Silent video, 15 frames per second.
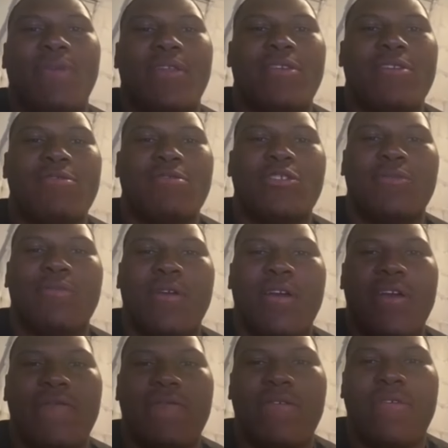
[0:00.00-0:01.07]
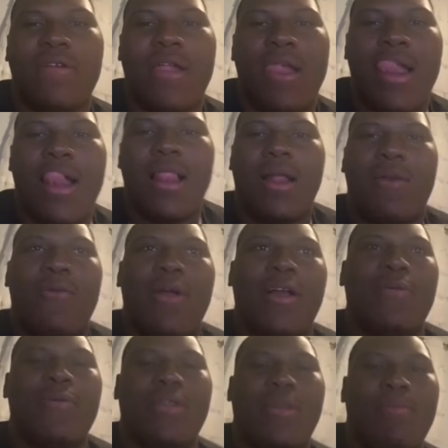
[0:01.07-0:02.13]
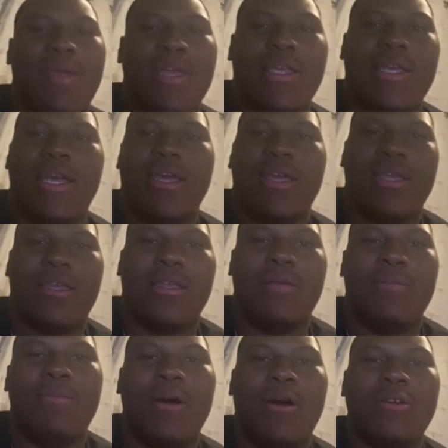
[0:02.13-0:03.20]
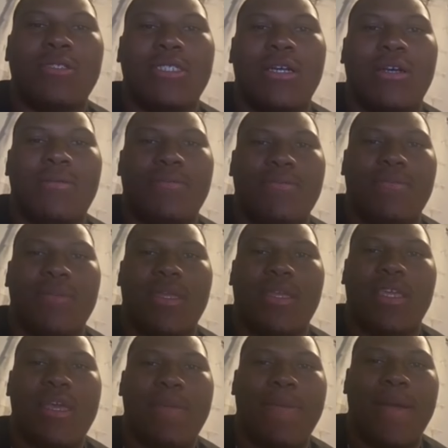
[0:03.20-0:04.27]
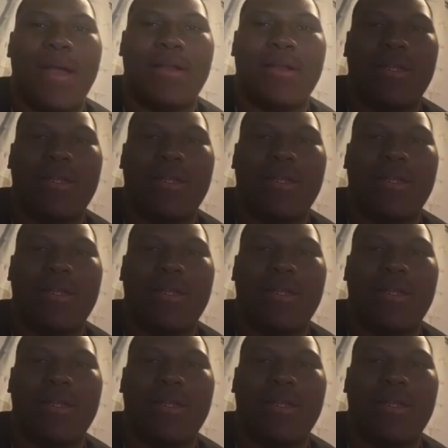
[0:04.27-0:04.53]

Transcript: YouTuber ever. I'm rocking with the big cat. Pause up. Keep pounding.